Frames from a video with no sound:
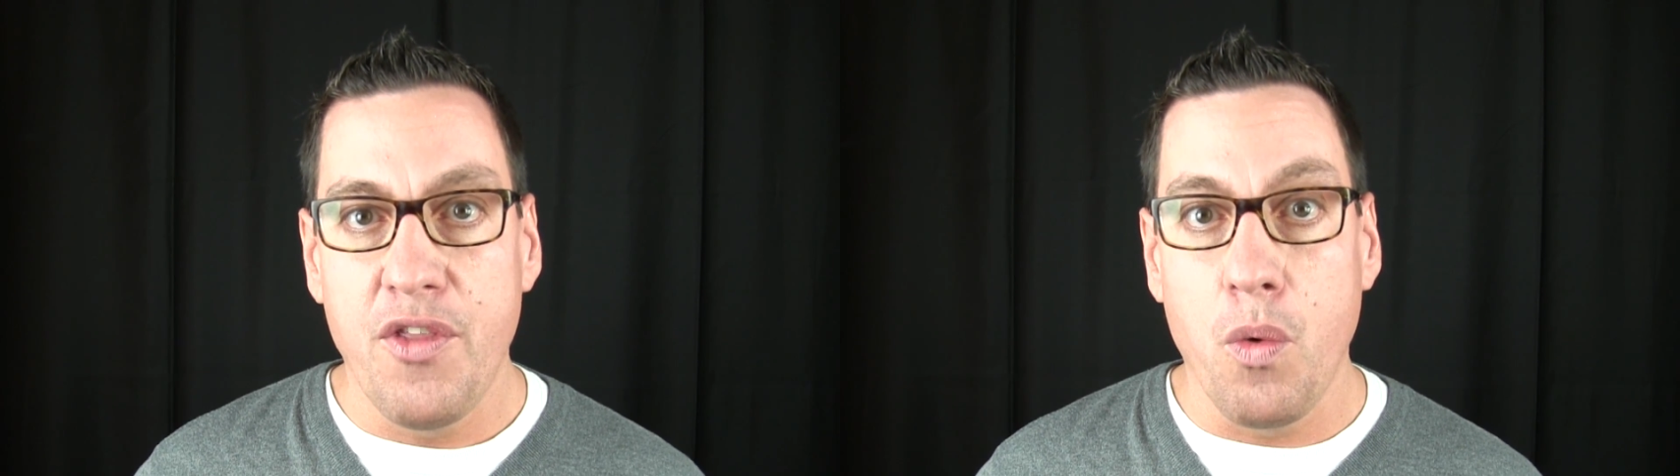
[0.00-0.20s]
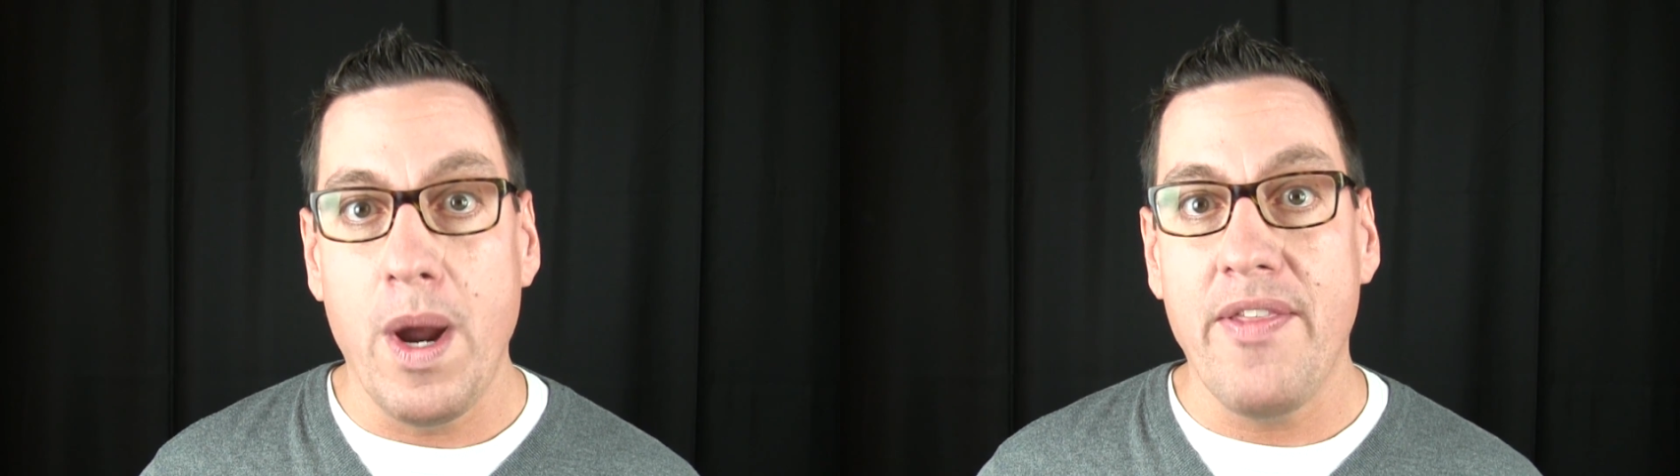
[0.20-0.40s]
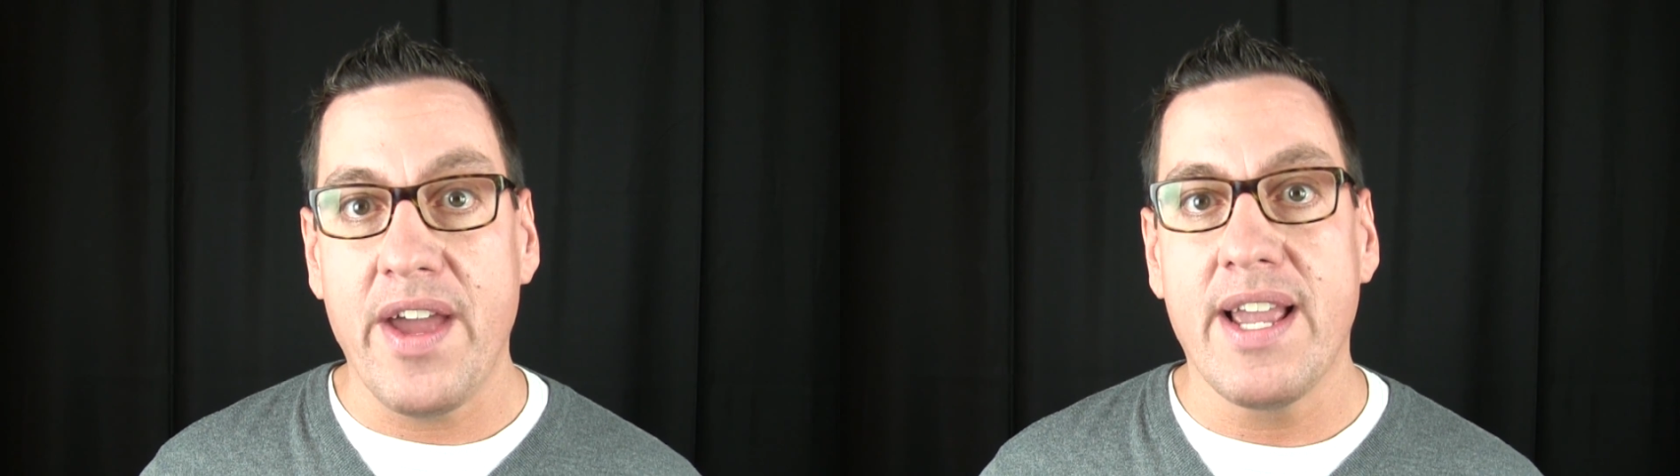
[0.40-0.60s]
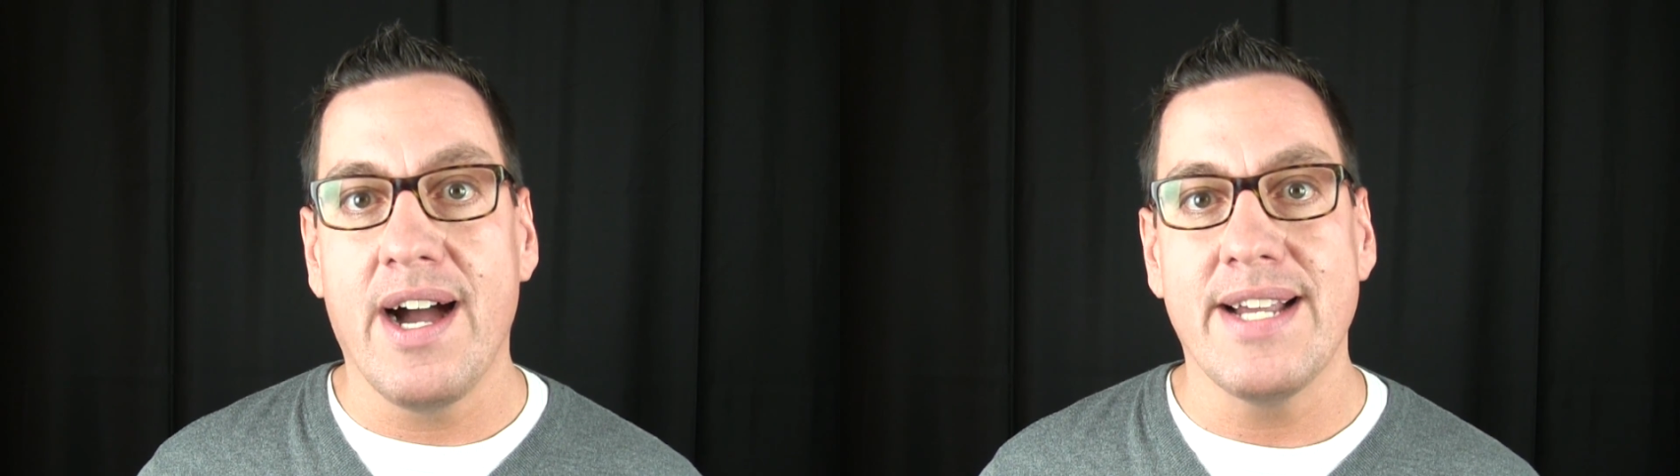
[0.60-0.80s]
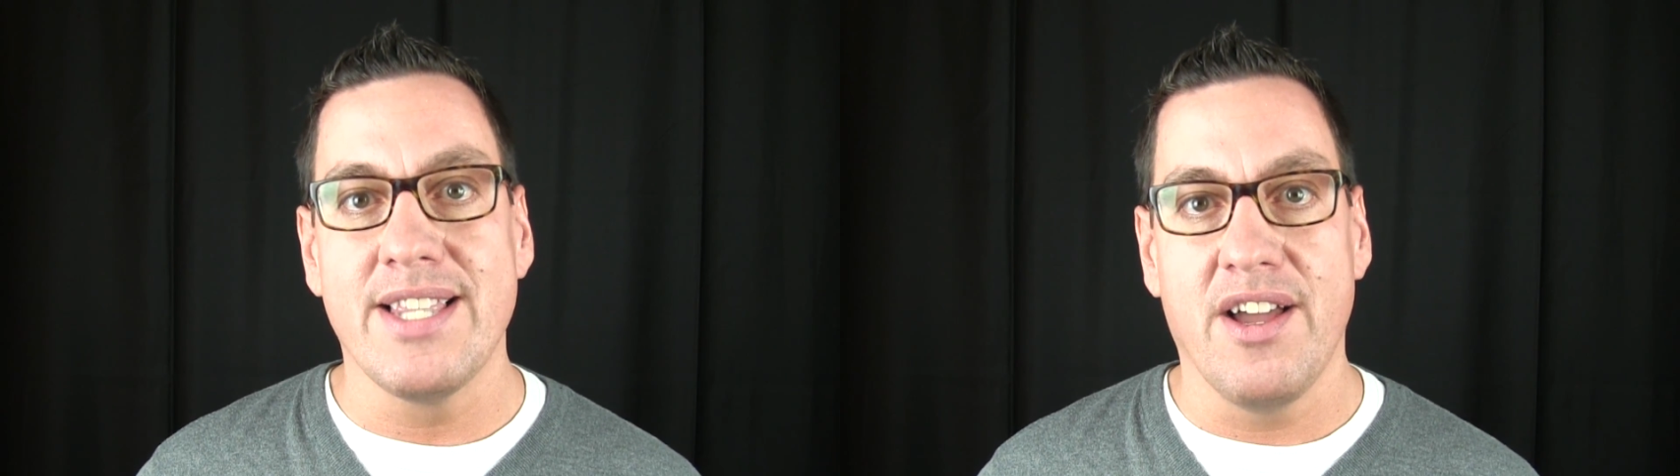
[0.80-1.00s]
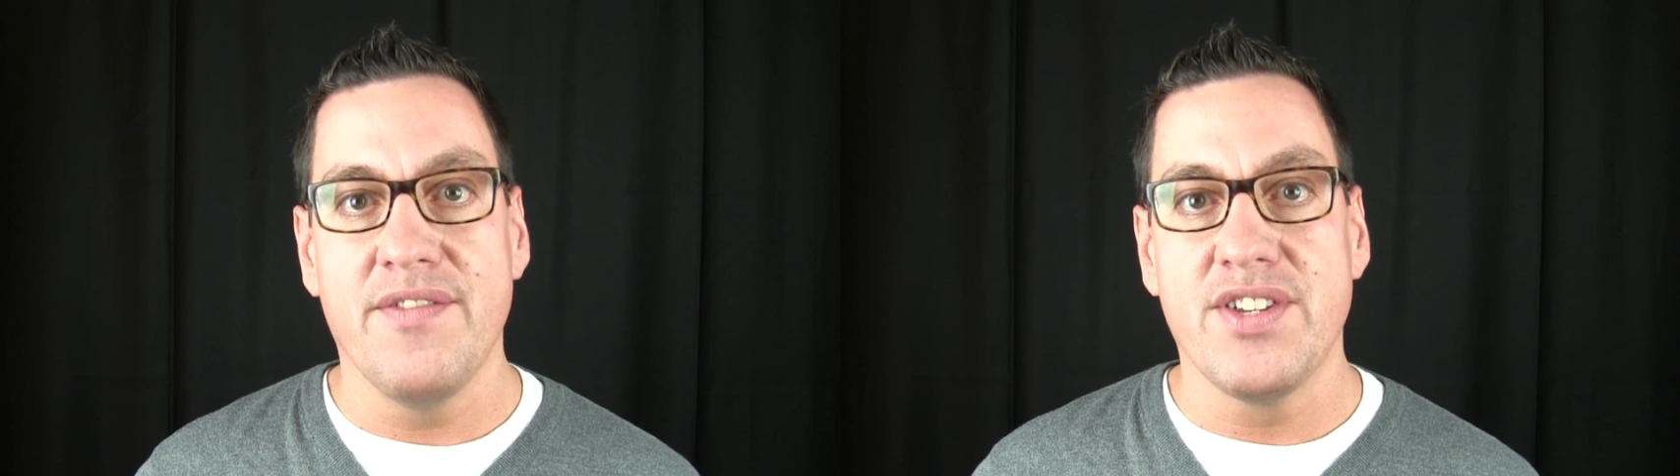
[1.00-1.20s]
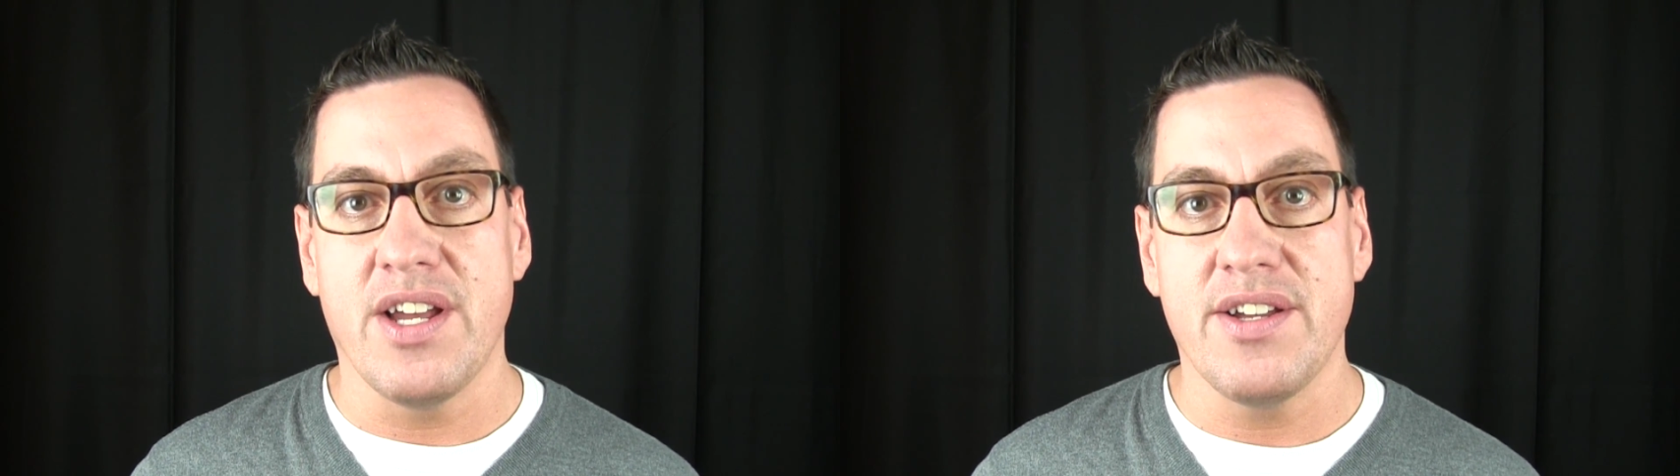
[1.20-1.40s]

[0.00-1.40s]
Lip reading: the way that God loves